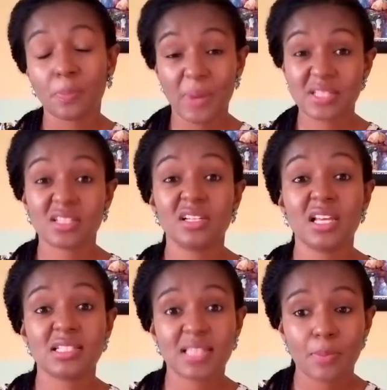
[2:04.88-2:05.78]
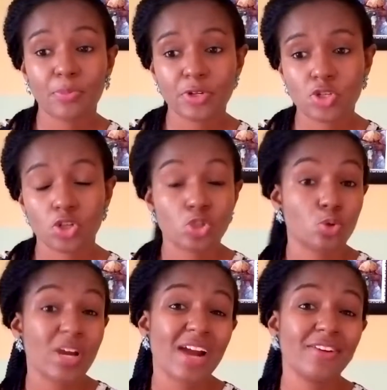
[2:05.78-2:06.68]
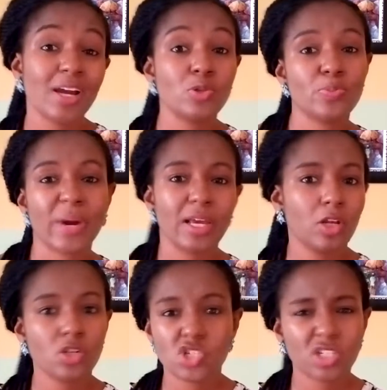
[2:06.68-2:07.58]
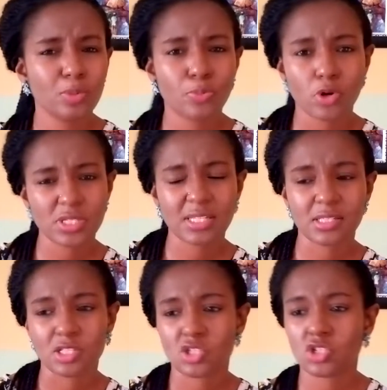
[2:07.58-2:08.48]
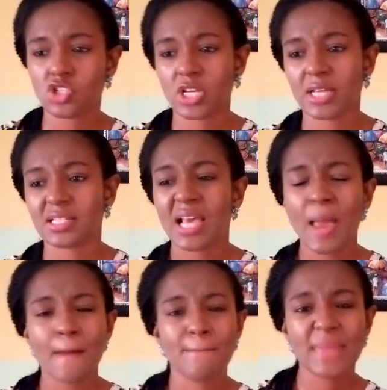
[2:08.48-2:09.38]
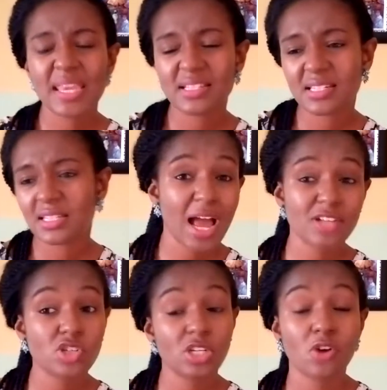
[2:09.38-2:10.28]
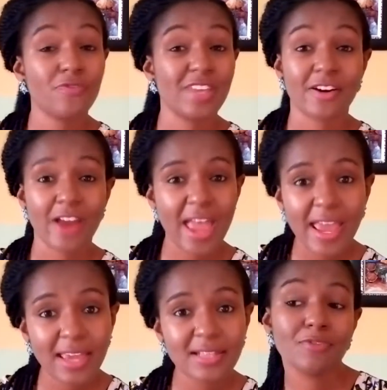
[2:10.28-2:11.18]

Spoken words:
particular temperature to carry out biological processes such as mating, hatching of their egg.